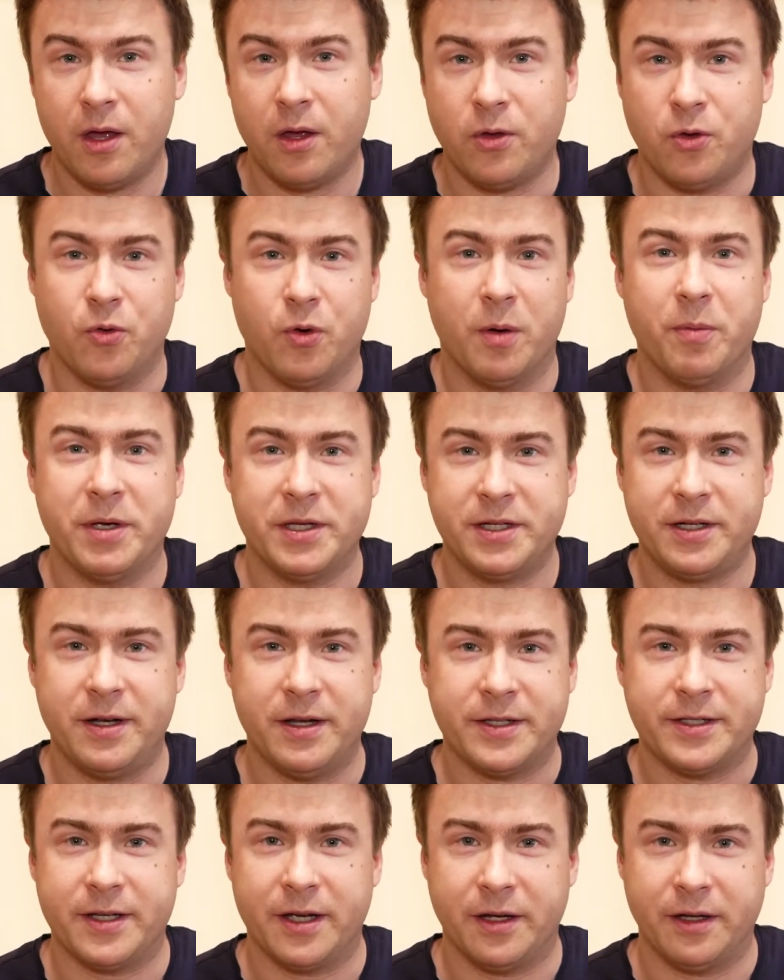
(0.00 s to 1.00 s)
you are basically
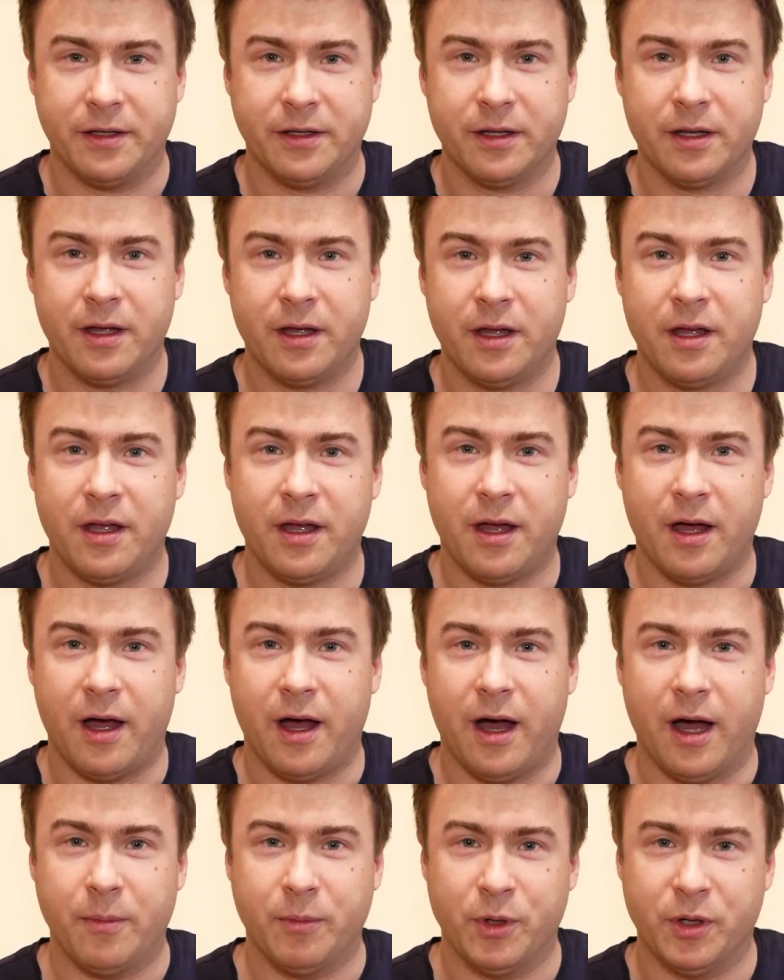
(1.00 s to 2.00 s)
saying,
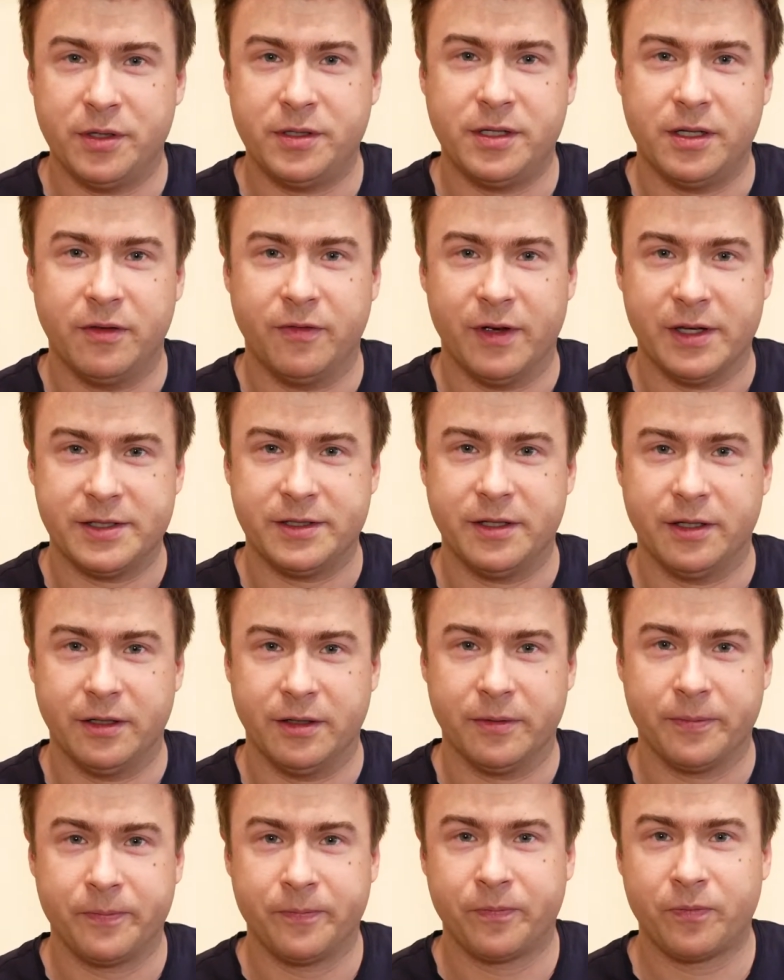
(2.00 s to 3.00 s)
I'm not
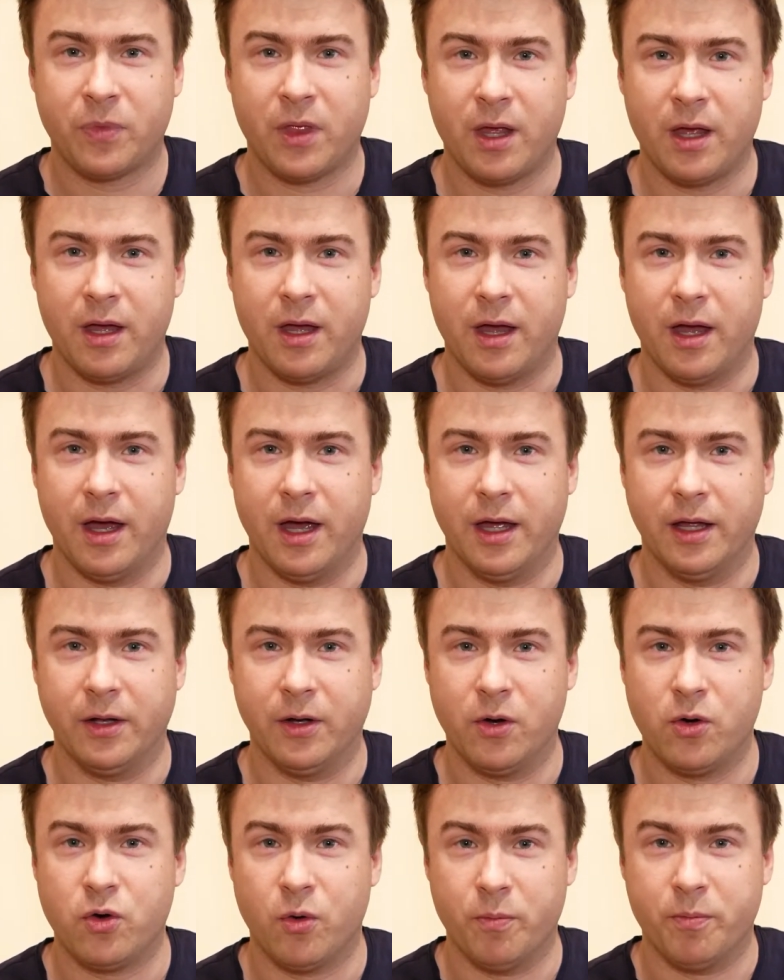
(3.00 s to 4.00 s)
investing
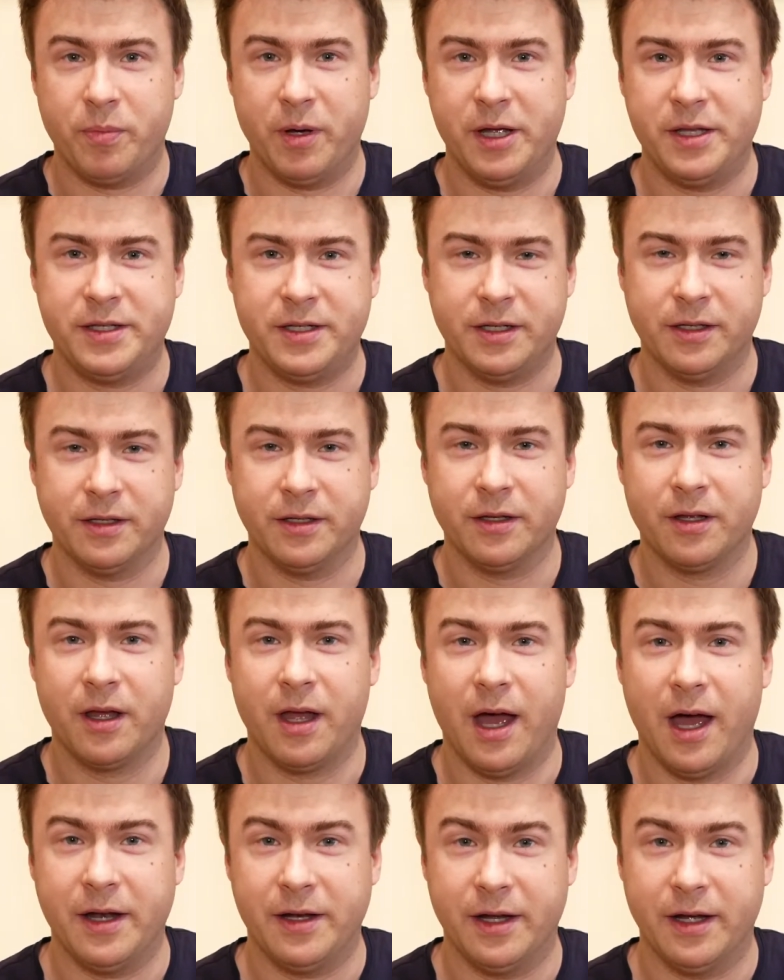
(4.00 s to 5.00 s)
and competing
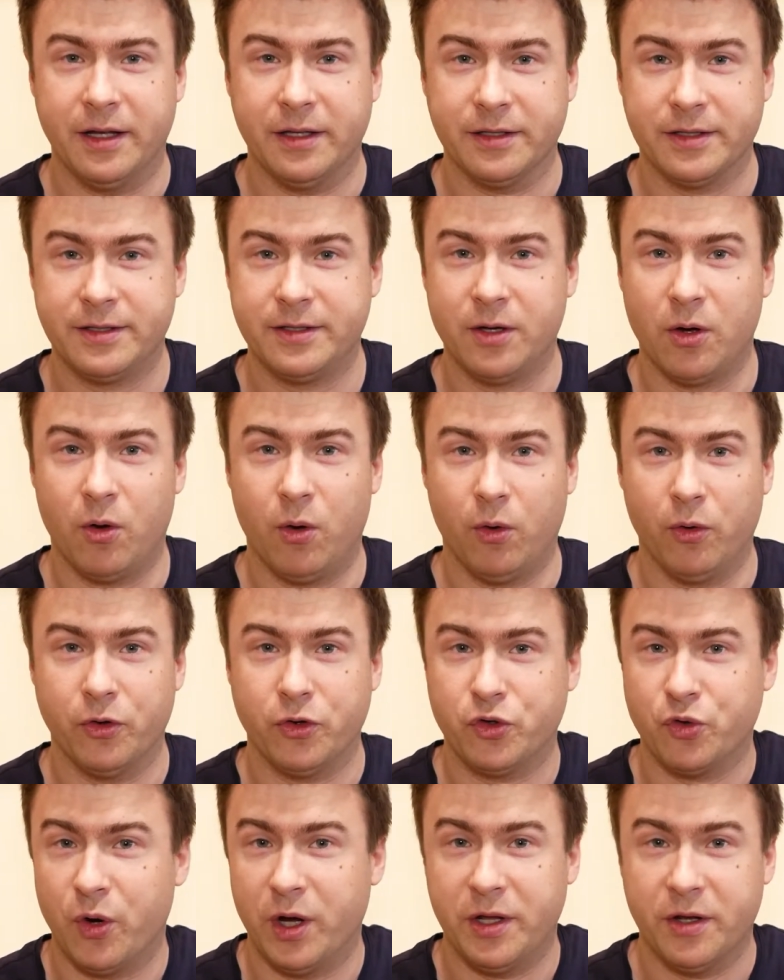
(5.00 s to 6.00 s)
against all the
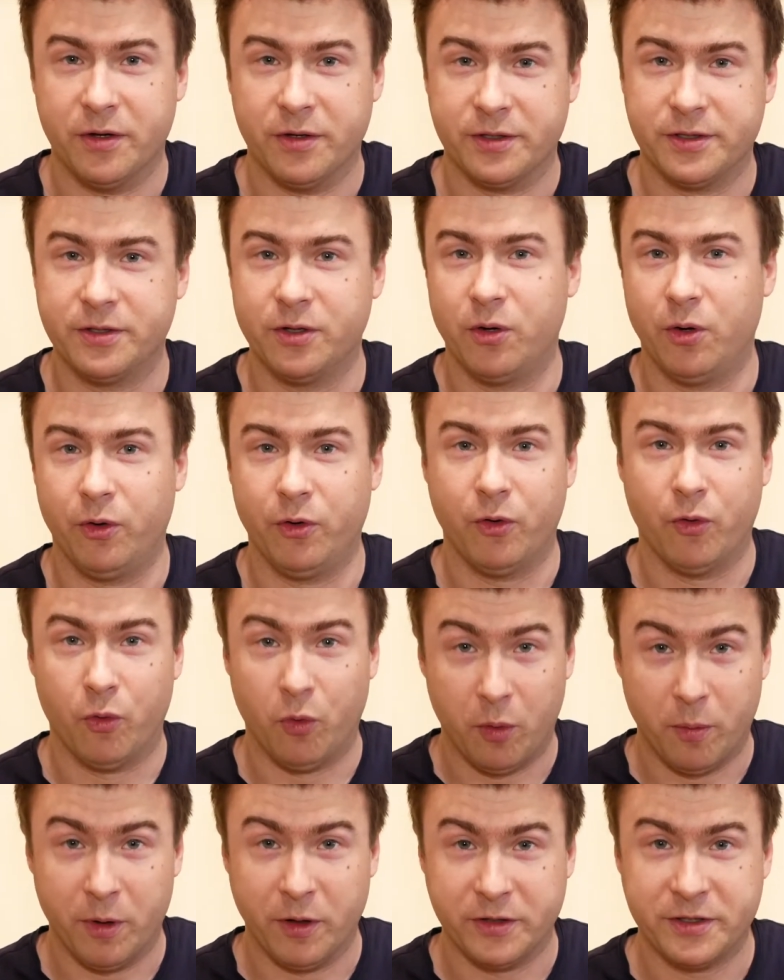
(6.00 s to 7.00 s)
traders, all the
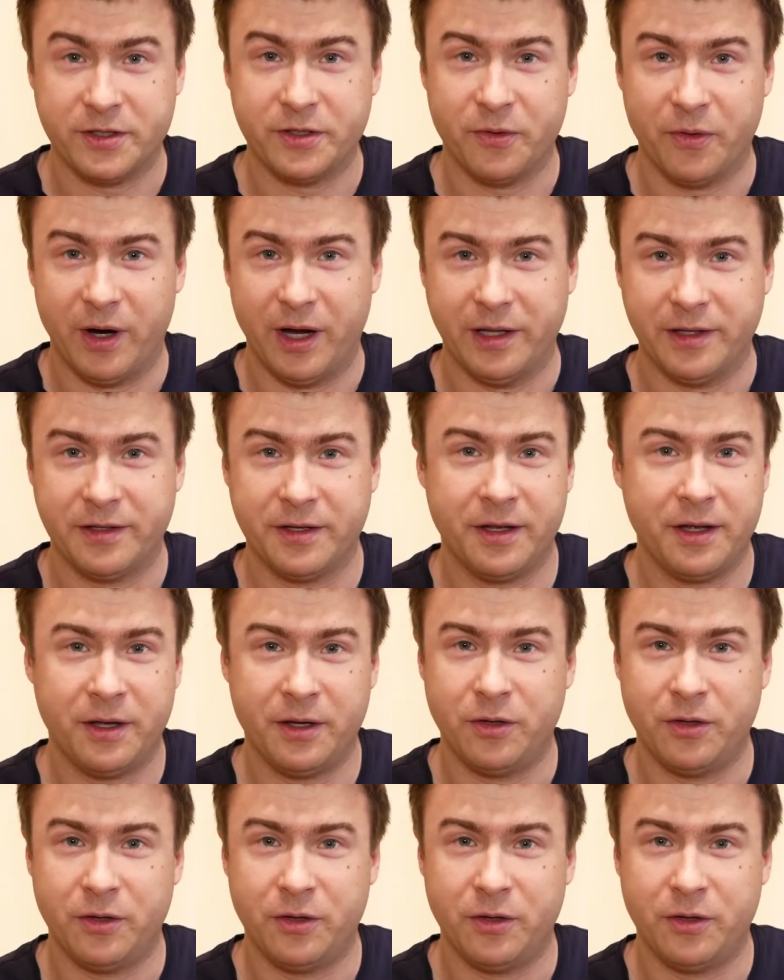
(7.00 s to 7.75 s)
robots, right?